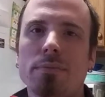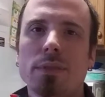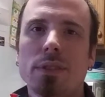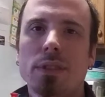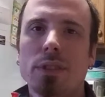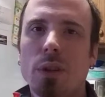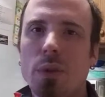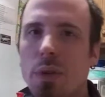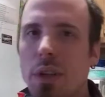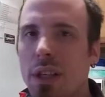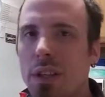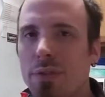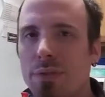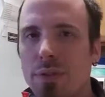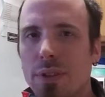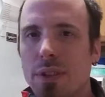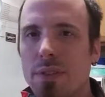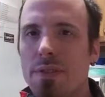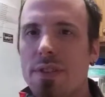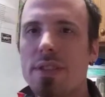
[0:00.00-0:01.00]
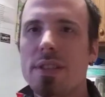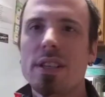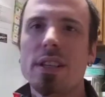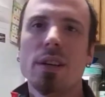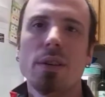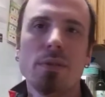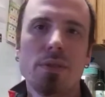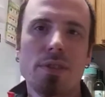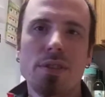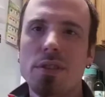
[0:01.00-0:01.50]
loading it full of
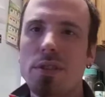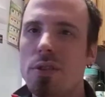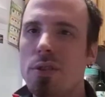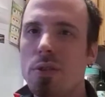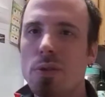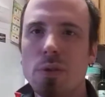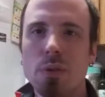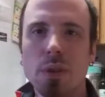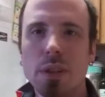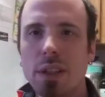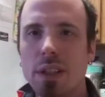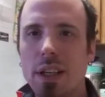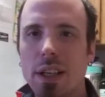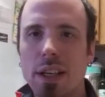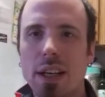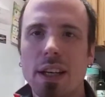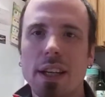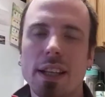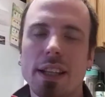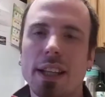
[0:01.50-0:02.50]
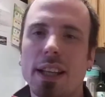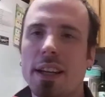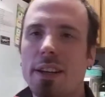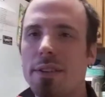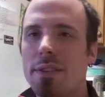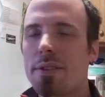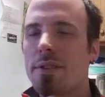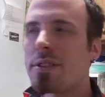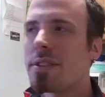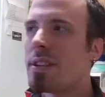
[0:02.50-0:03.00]
CO2 and any of that
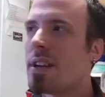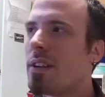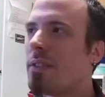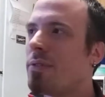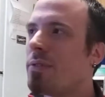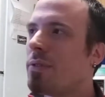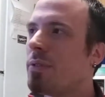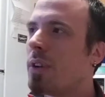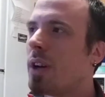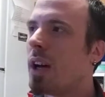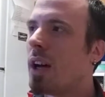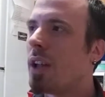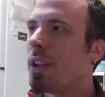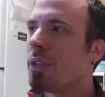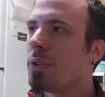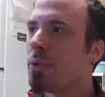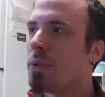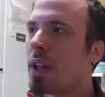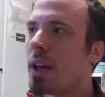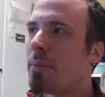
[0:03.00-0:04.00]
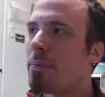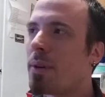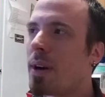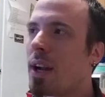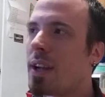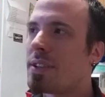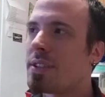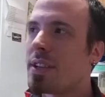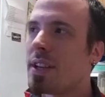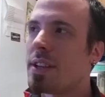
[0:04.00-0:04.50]
other stuff through that
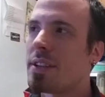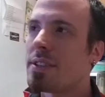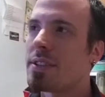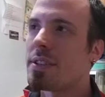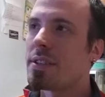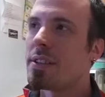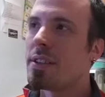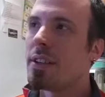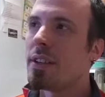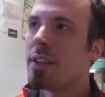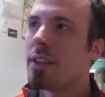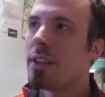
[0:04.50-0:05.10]
process,